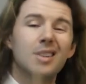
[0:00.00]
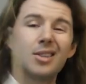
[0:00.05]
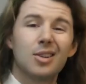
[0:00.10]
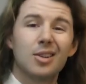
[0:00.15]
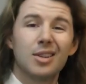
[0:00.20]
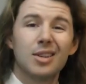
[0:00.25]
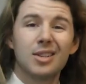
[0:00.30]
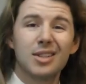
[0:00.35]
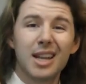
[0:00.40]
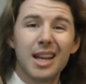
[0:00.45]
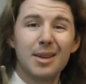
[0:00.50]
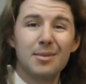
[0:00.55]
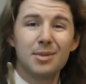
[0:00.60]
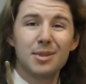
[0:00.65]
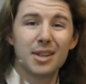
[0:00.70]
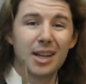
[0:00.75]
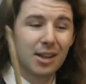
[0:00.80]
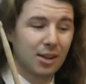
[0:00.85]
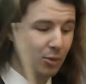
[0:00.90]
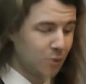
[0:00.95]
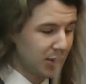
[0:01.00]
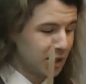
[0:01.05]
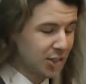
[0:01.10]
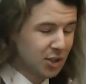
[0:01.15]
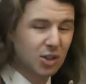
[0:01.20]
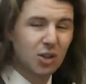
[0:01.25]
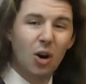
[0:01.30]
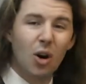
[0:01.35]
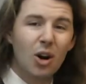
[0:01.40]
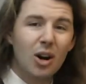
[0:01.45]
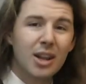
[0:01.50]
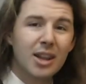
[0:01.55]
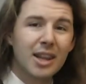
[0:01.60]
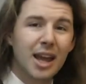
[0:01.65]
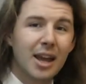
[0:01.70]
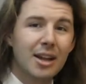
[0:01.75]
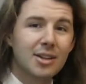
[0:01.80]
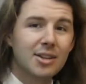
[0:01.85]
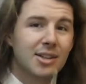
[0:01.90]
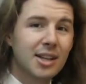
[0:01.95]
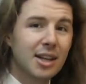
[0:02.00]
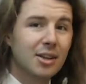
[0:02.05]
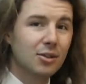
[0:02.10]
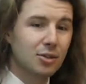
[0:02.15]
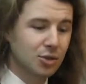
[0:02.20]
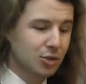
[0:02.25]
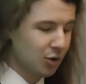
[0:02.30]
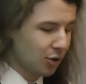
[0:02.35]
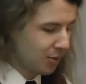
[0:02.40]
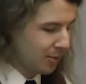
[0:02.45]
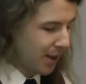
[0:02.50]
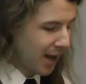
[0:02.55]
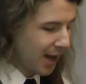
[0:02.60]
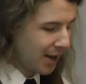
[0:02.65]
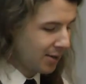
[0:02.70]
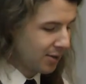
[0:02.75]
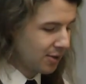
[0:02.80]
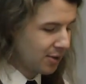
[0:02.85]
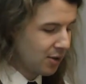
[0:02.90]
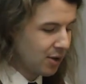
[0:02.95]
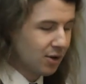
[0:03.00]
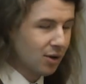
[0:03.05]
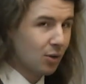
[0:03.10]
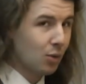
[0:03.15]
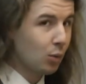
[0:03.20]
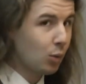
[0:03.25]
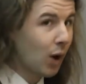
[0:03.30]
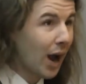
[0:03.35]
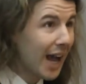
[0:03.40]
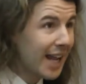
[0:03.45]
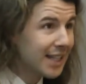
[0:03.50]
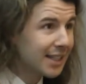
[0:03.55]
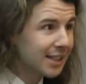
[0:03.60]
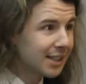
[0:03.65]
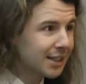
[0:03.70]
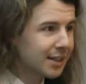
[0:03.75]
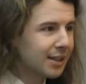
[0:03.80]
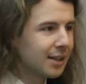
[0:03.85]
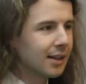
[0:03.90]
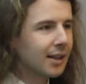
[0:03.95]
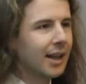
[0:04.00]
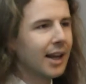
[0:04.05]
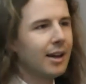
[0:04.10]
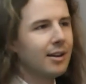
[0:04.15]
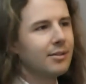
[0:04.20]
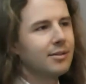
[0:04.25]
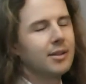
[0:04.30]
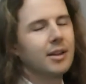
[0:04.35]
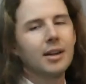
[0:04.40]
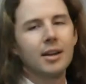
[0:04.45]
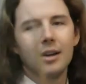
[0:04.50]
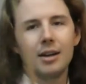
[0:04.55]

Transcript: So the same stick that we started that single stroke pattern on, right, left,